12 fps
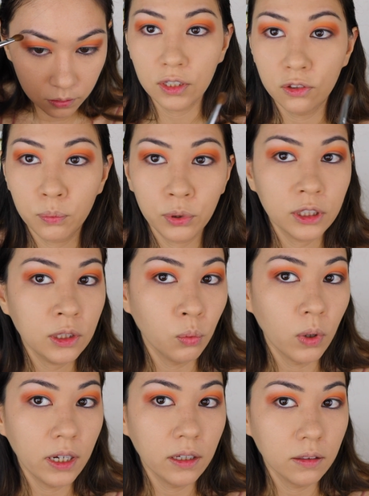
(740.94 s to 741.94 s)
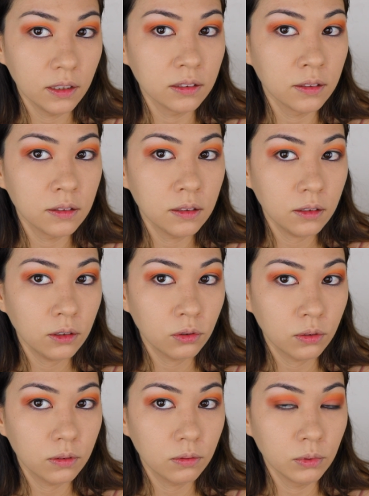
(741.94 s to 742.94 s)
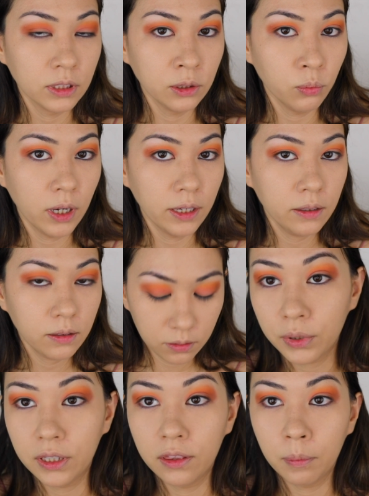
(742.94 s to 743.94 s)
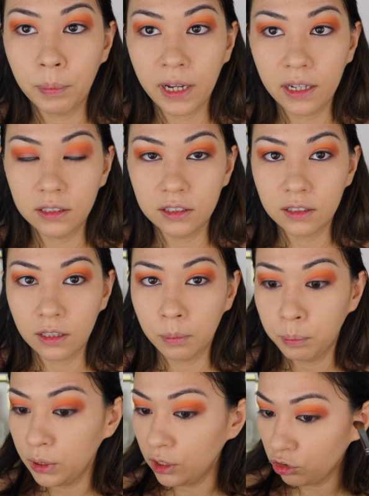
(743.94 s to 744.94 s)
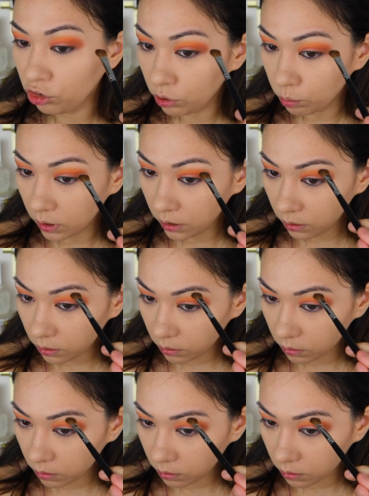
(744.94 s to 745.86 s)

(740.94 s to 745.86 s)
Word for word: It's pretty white. Like, doesn't it look really white? But in the pan, it's like a peachy white.